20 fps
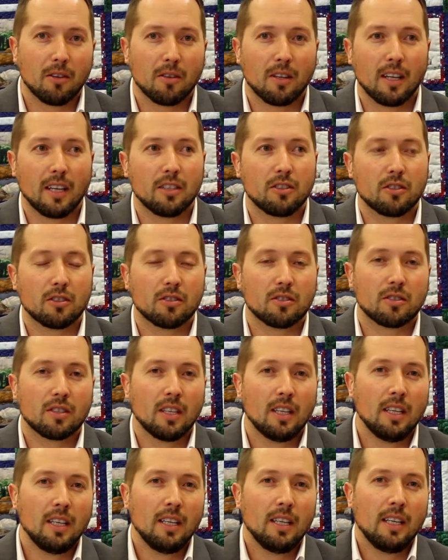ledgers.
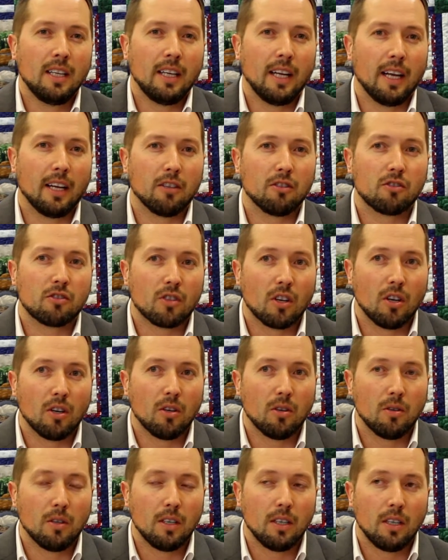And
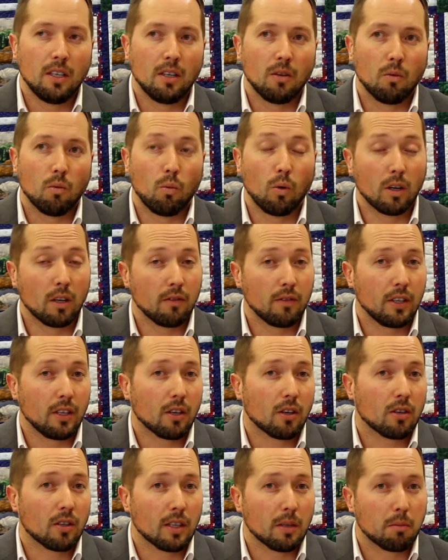so one of
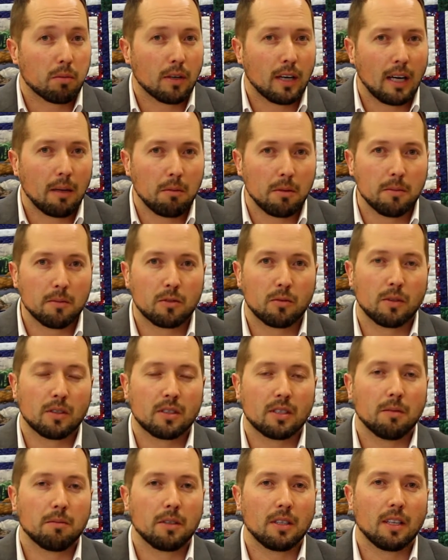the early problems
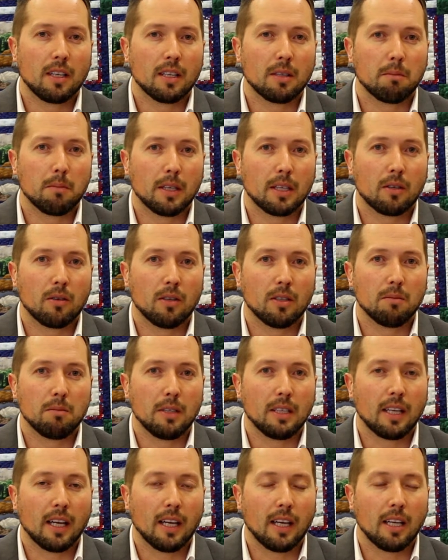with something like Bitcoin
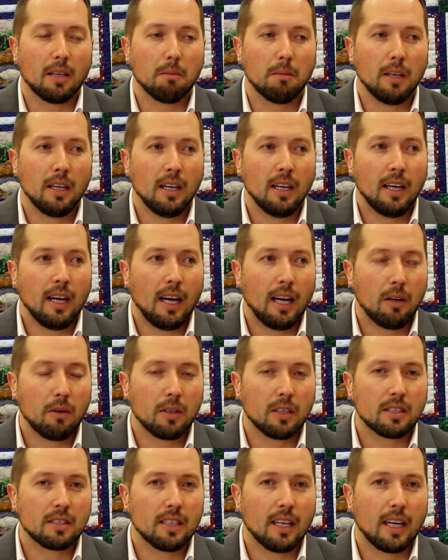became,
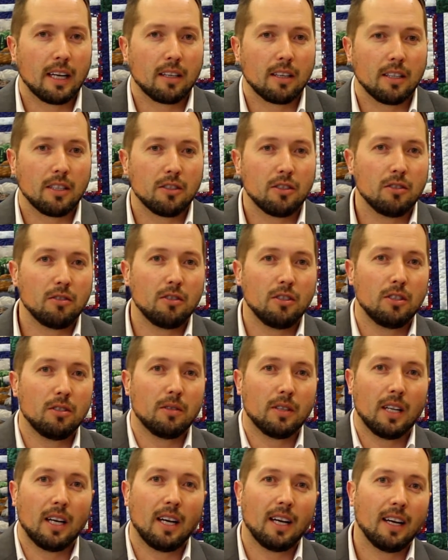how exactly do
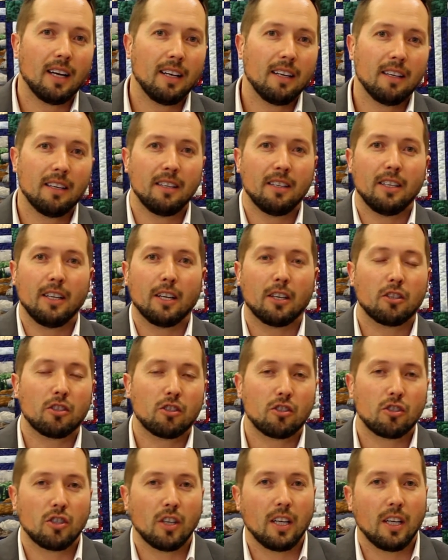you and I
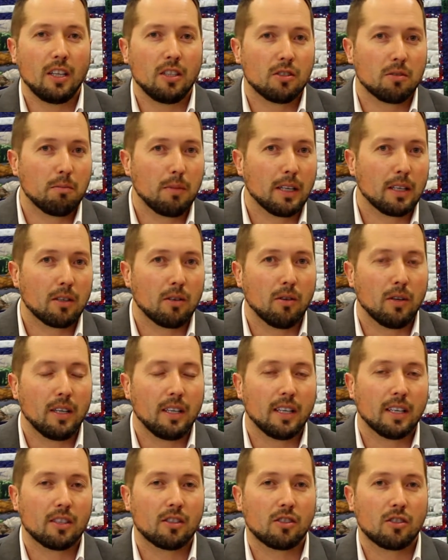exchange
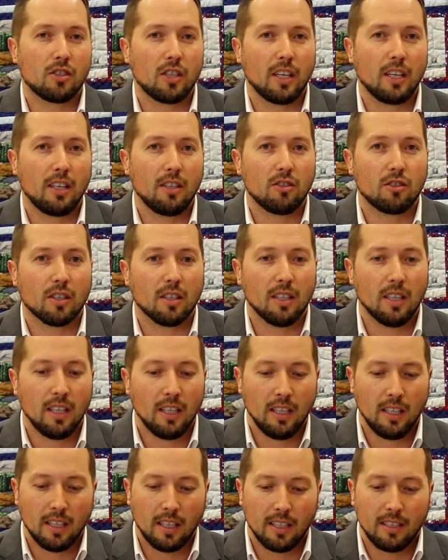Bitcoin, exchange a
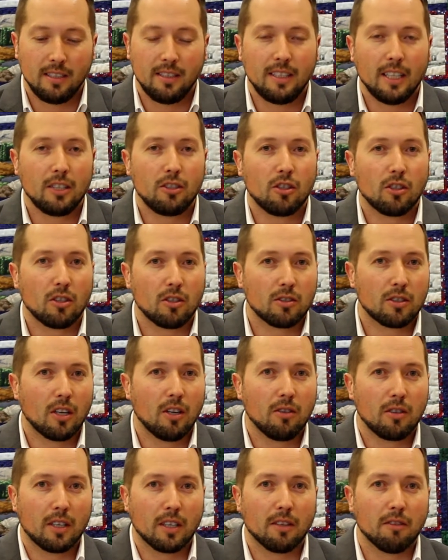digital
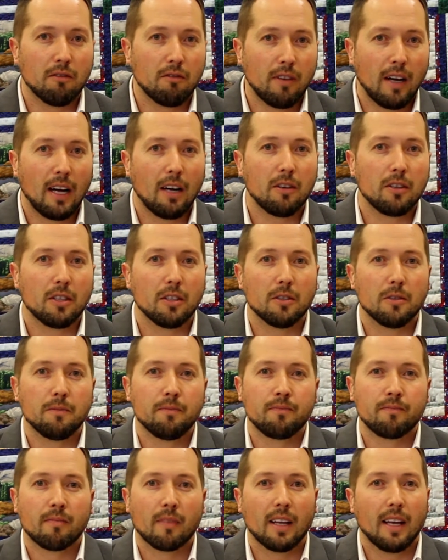token of value,
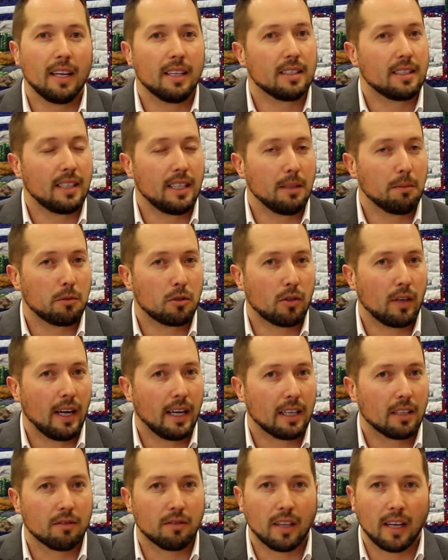and keep
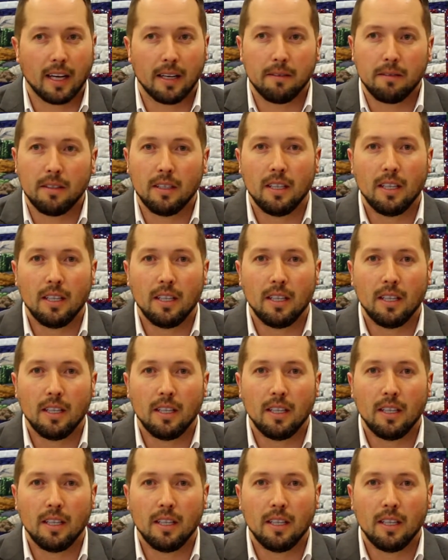track of that?